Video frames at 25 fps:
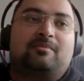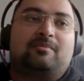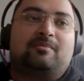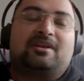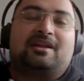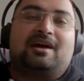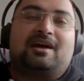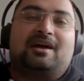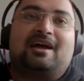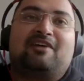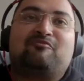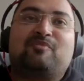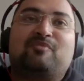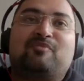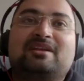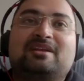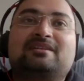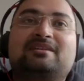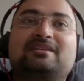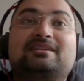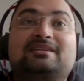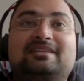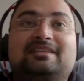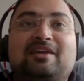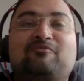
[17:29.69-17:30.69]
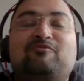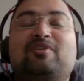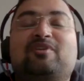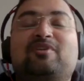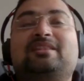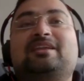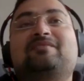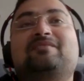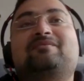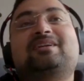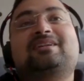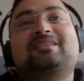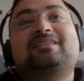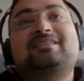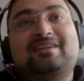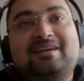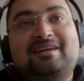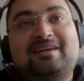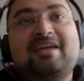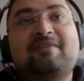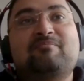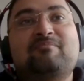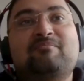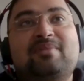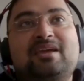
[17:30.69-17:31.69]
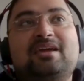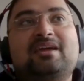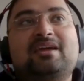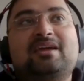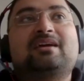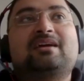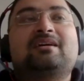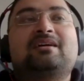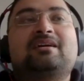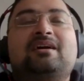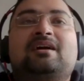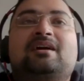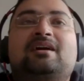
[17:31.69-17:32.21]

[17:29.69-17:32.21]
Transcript: I have mentored them when they were in their MBA,